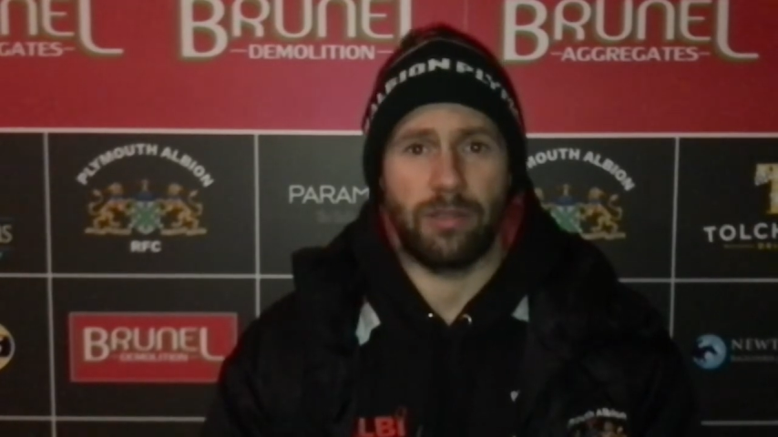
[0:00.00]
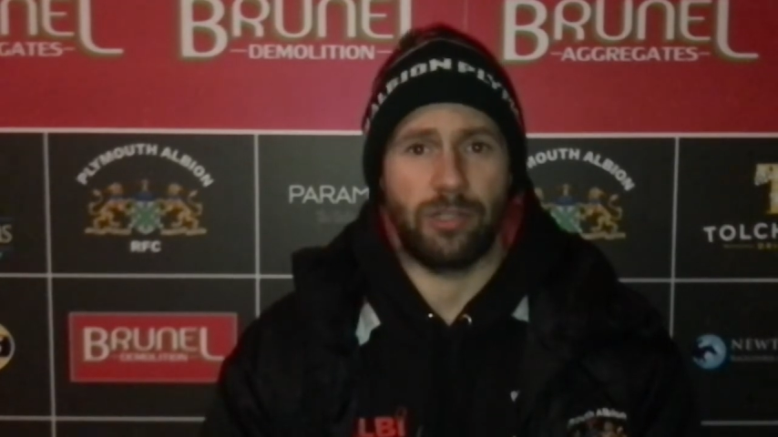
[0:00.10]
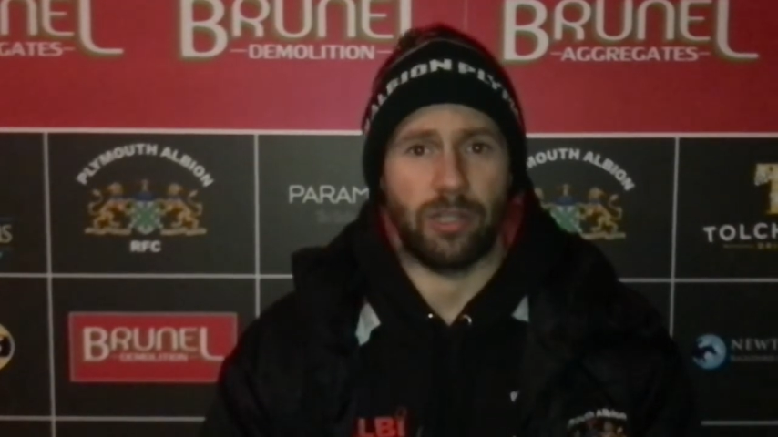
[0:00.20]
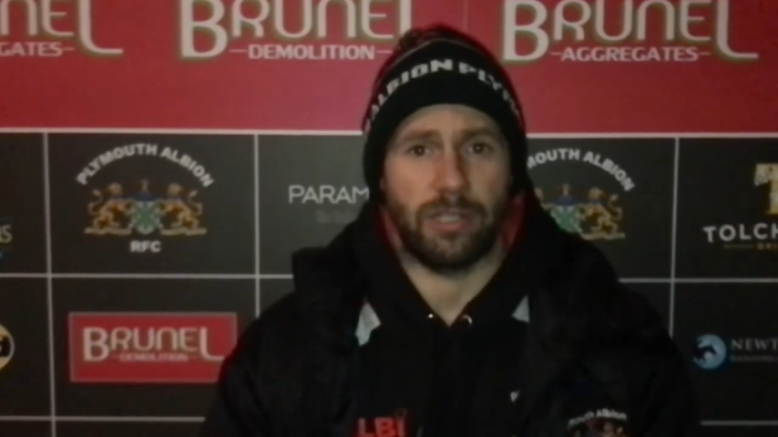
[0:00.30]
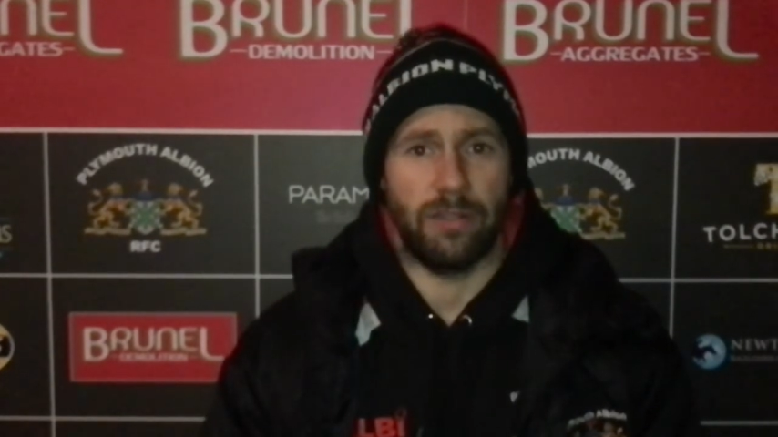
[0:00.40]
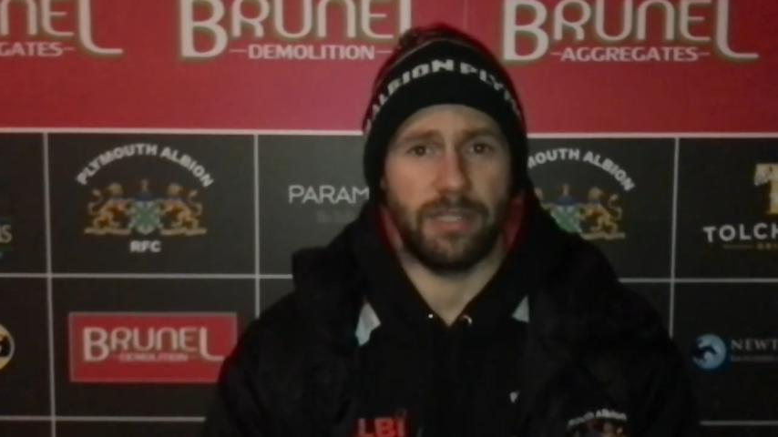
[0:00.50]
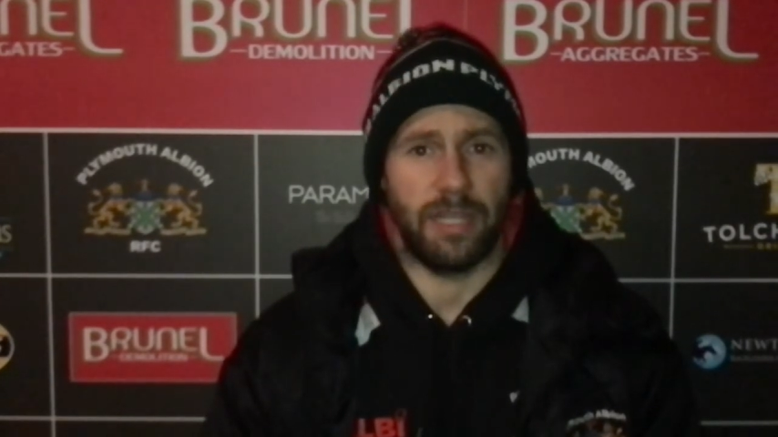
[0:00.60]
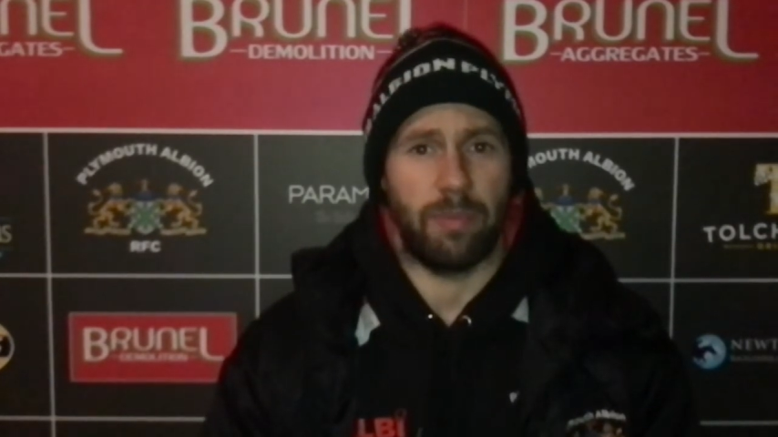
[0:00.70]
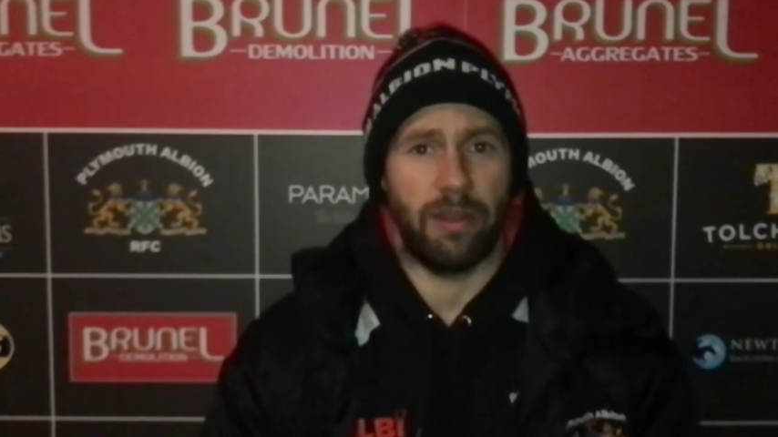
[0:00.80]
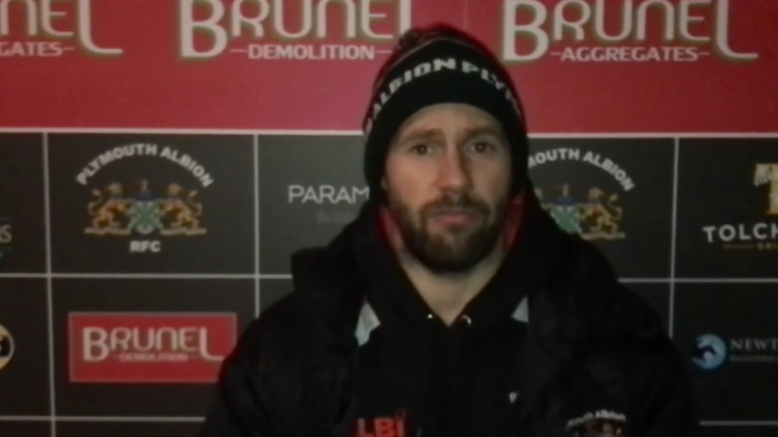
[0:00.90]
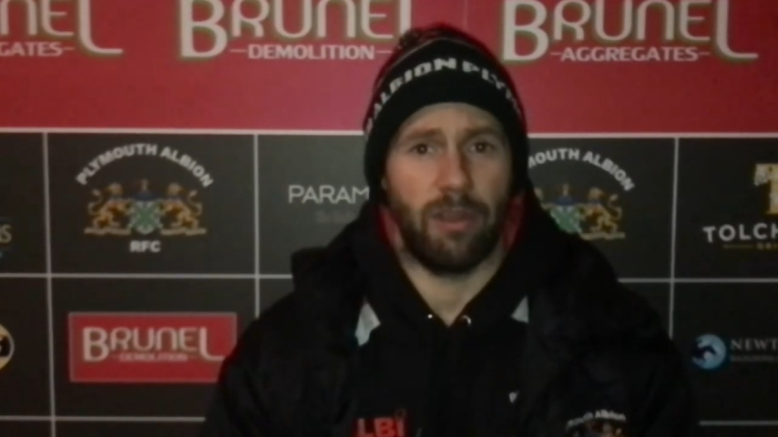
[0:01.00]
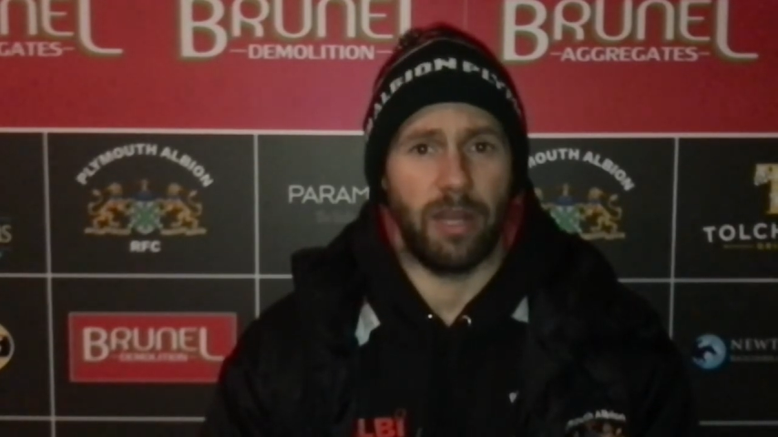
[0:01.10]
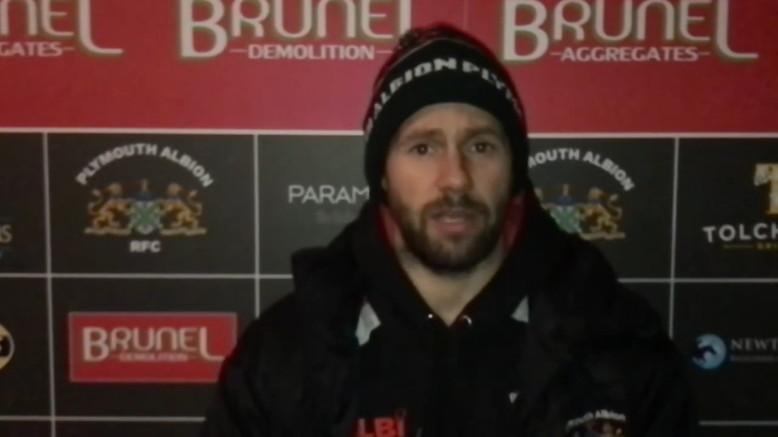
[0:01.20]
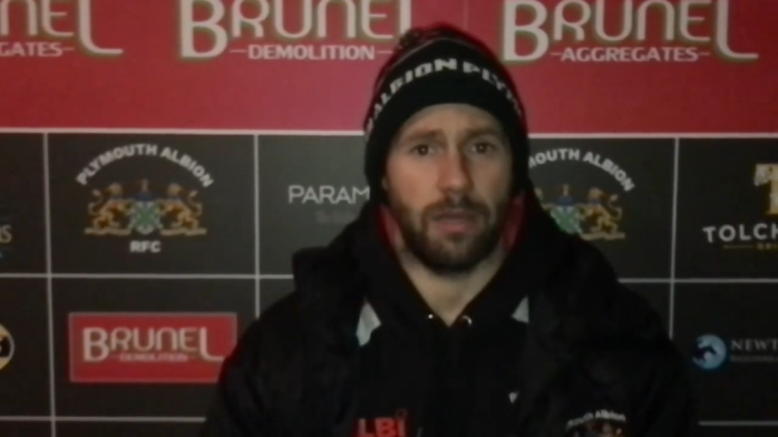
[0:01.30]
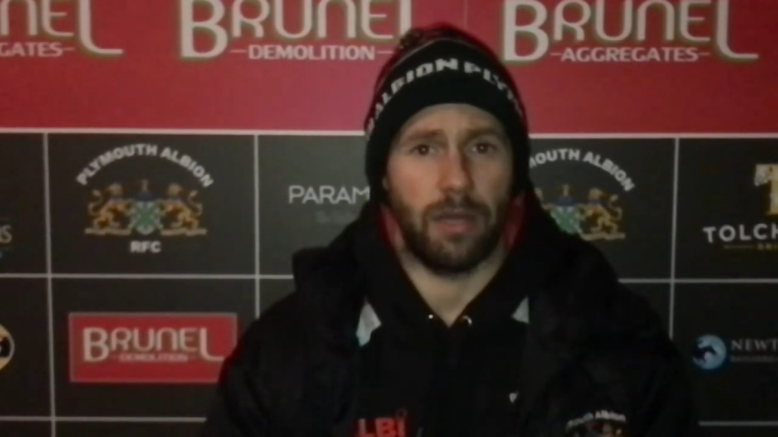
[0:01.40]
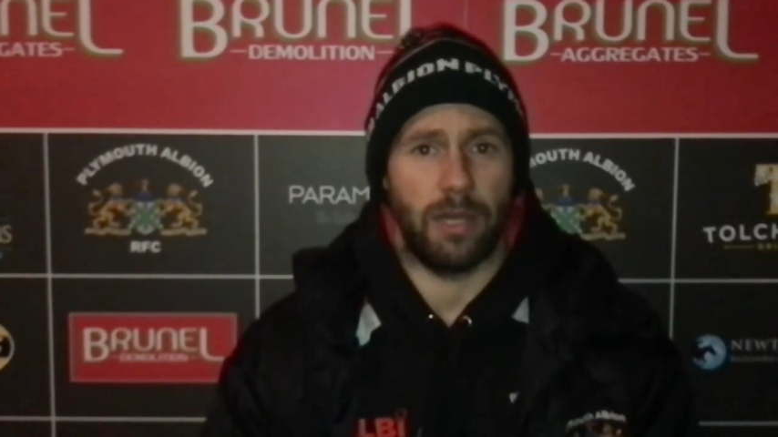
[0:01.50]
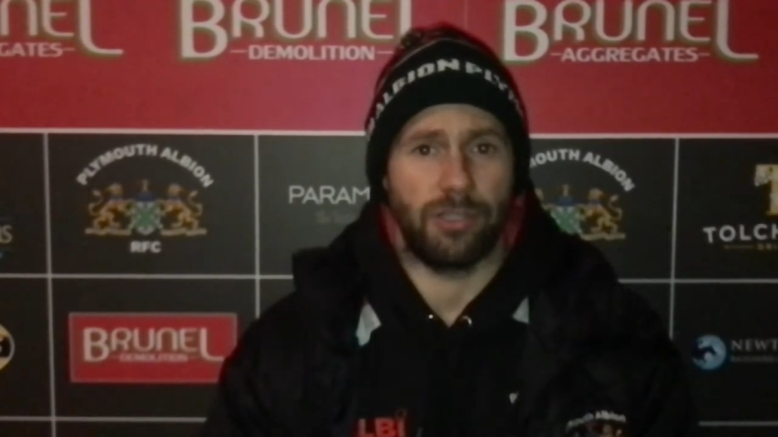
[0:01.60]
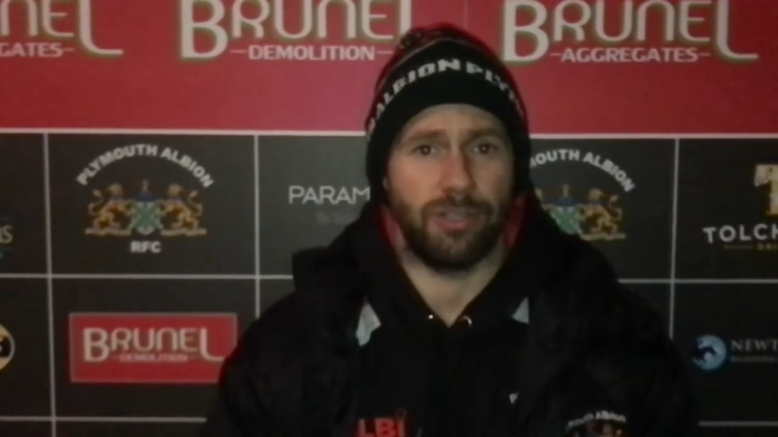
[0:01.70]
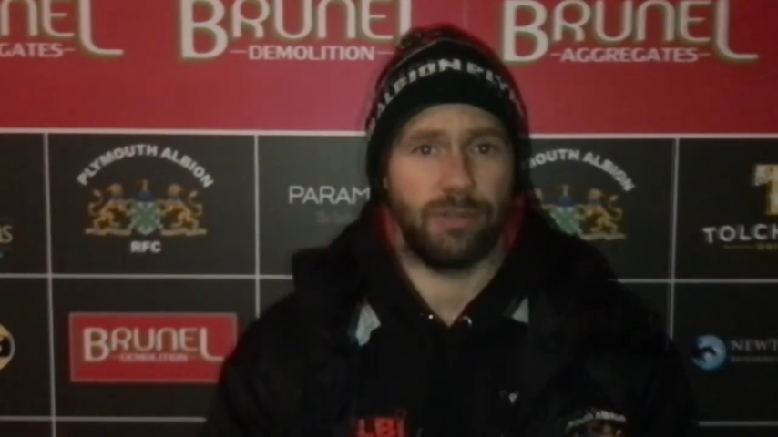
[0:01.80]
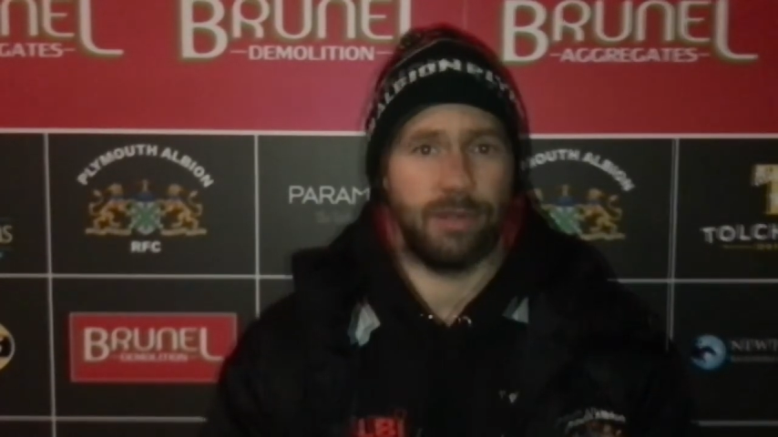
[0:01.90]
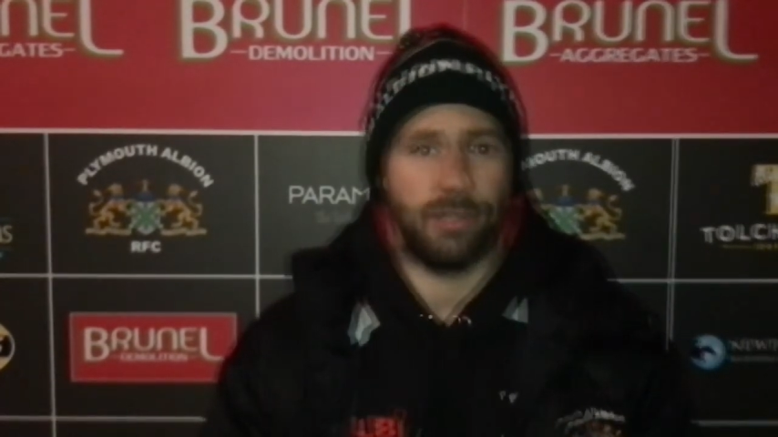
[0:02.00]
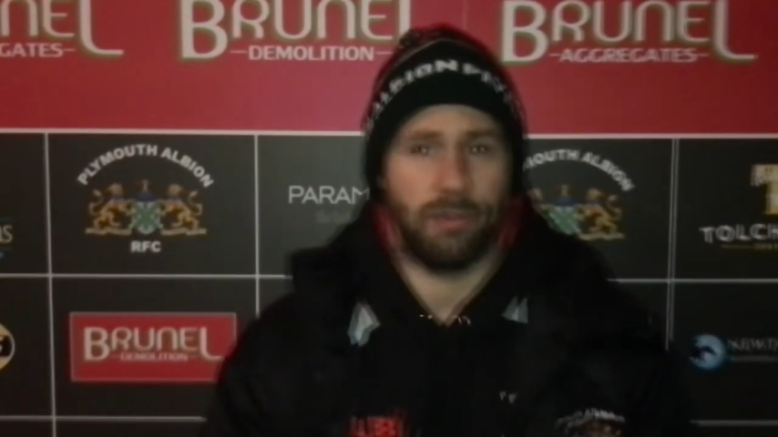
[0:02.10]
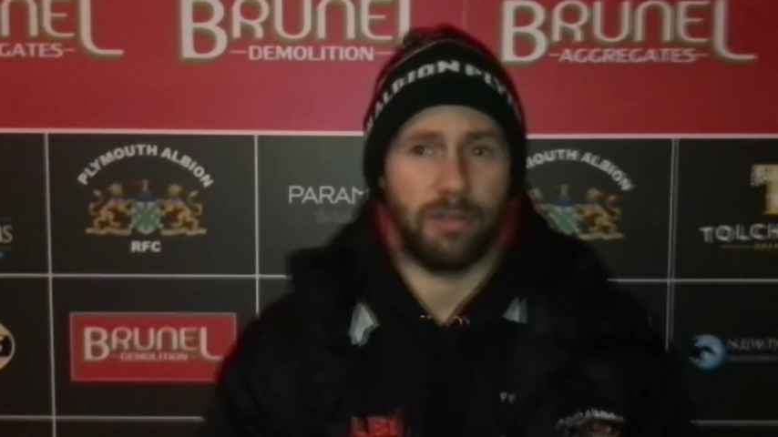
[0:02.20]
chucked at the deep end, really, due to injury.